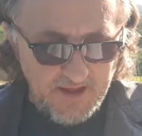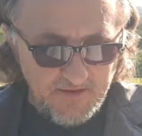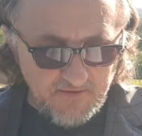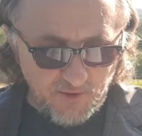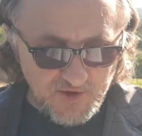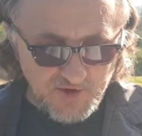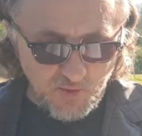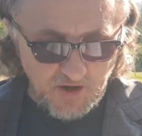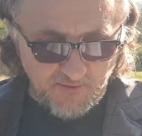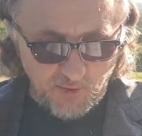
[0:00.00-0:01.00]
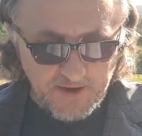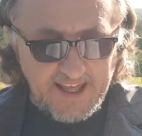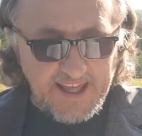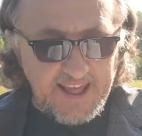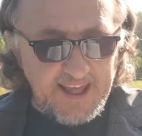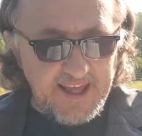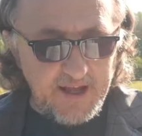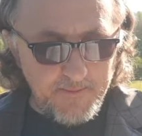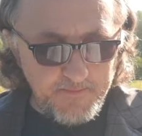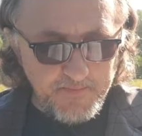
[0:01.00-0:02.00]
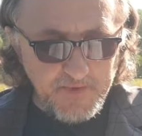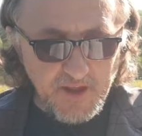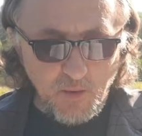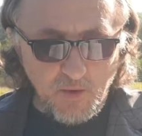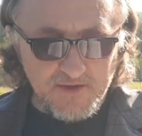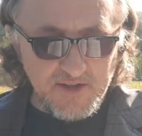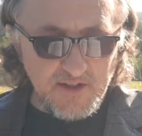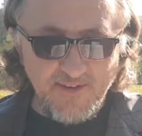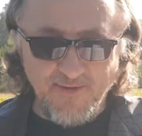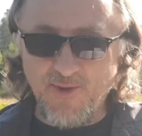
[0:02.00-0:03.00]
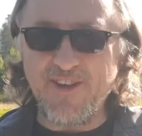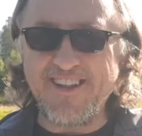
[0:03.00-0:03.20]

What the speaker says: Verse 12, for he will deliver the